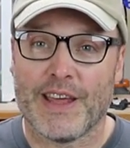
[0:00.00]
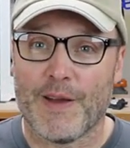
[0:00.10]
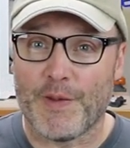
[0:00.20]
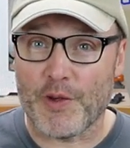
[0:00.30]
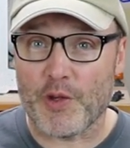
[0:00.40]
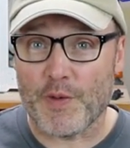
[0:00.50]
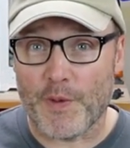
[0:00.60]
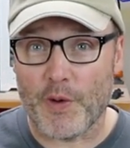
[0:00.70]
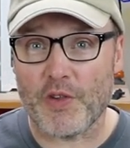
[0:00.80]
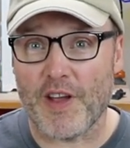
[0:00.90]
If this is your
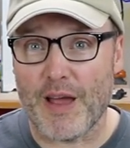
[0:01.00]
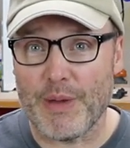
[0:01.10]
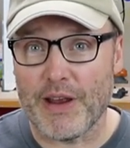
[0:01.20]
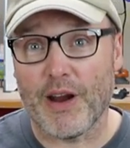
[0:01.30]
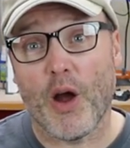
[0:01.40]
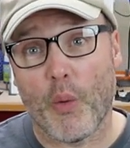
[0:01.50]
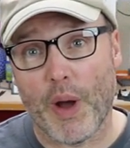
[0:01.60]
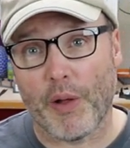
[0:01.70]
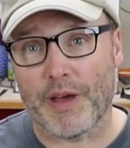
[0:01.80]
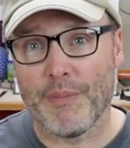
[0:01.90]
first time here,
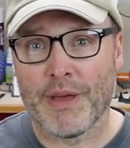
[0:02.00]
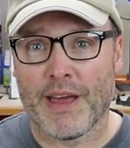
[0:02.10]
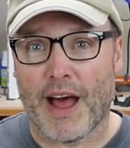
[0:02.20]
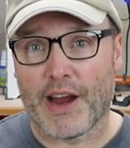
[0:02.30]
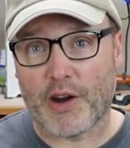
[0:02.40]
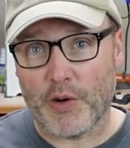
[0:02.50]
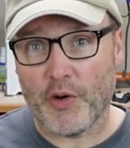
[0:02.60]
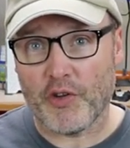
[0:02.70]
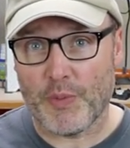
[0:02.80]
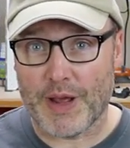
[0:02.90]
welcome. I
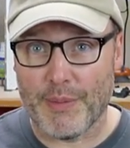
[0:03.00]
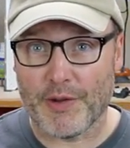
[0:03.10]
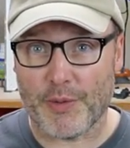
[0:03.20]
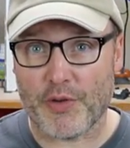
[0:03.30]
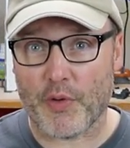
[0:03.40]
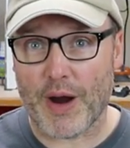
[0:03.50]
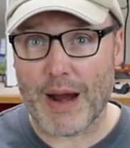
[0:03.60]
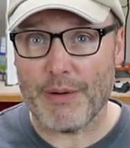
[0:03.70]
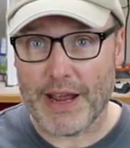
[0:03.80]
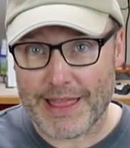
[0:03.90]
encourage you to become a
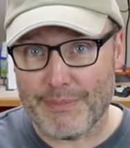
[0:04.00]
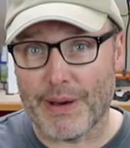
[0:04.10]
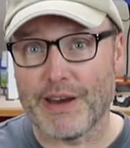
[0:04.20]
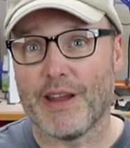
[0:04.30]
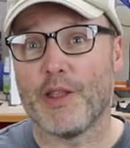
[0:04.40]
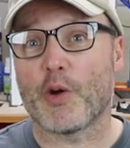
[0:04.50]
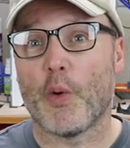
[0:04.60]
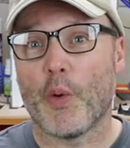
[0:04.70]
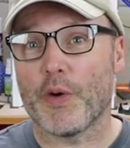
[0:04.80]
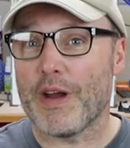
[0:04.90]
subscriber, hit the button in the
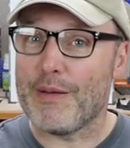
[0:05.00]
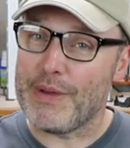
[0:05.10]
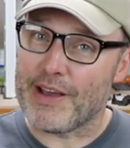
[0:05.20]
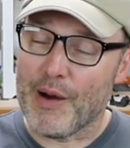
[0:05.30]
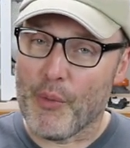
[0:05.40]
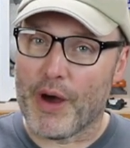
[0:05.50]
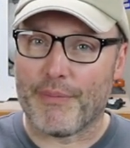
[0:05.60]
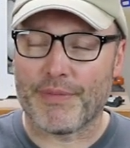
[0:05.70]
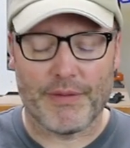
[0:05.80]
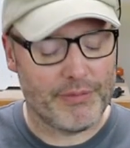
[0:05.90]
corner and become
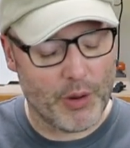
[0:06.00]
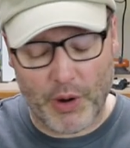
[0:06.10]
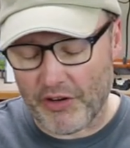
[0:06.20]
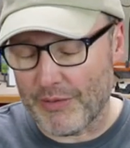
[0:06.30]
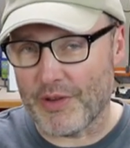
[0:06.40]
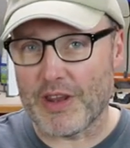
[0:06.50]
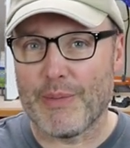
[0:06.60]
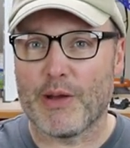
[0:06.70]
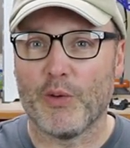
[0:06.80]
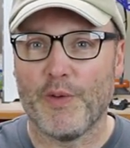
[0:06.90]
one. Don't want you to miss any
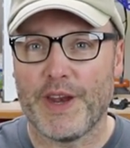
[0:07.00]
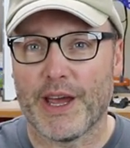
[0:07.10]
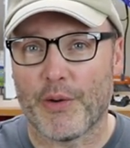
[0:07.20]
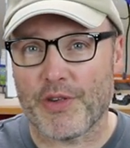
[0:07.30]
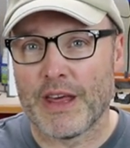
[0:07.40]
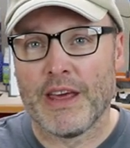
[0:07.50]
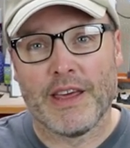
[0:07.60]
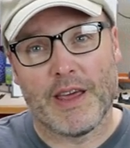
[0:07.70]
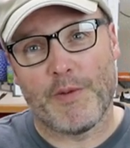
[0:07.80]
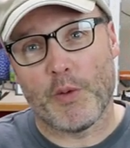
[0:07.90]
of my cool videos.
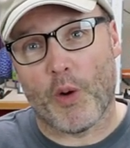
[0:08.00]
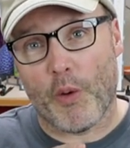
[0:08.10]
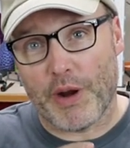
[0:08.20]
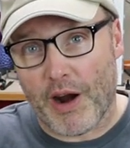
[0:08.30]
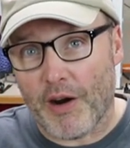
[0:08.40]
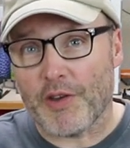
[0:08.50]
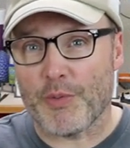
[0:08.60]
If you already are a